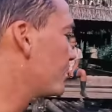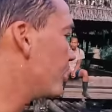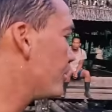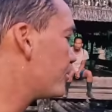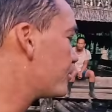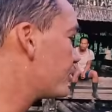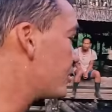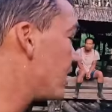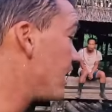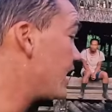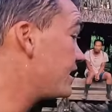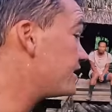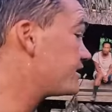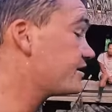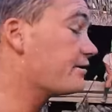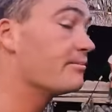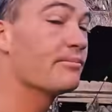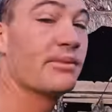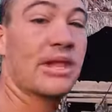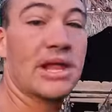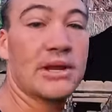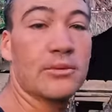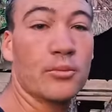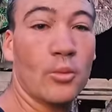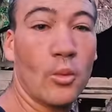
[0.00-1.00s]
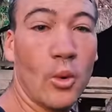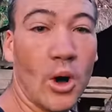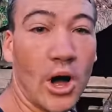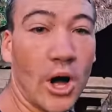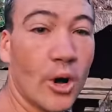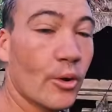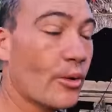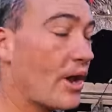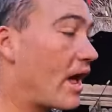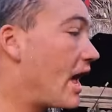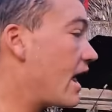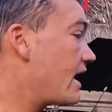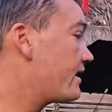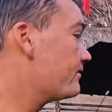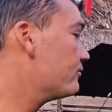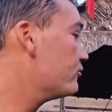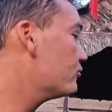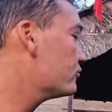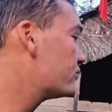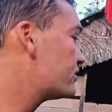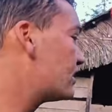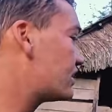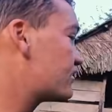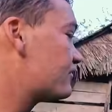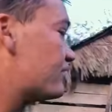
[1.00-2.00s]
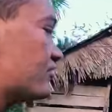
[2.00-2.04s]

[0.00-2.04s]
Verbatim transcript: go chase some bloody wild animals, that's